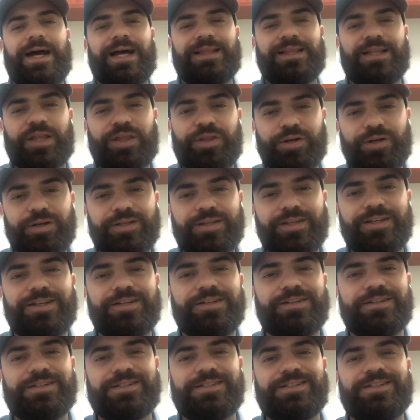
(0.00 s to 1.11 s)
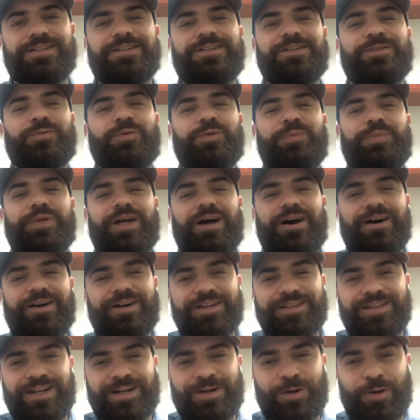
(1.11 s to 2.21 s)
and the 30 years yield will be higher
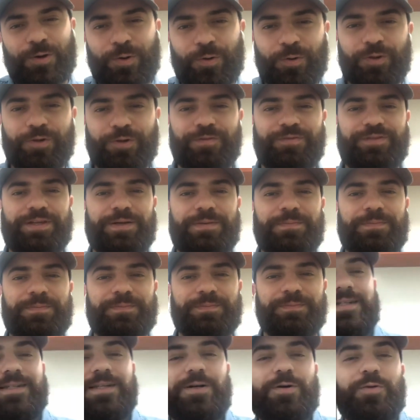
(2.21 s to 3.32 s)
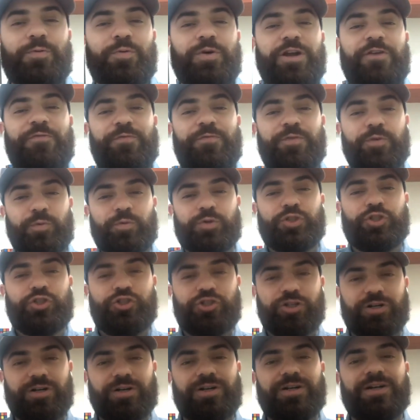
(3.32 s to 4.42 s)
than all of them. So if we would
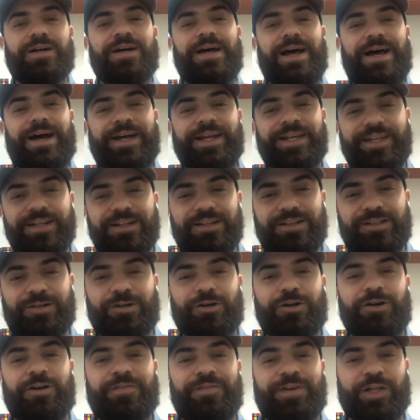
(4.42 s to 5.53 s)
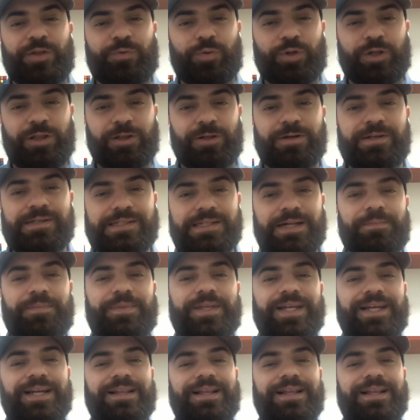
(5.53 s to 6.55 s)
draw a yield curve, it would look something